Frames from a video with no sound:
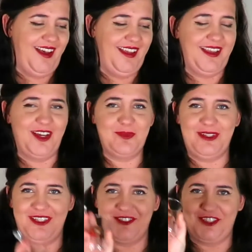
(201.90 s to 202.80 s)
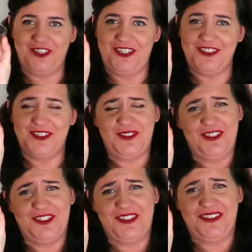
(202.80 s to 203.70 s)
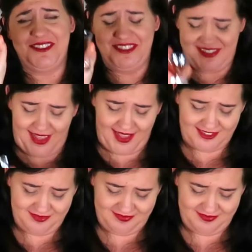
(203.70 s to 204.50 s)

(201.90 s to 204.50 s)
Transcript: I got him a little crooked, so he looks a little sad.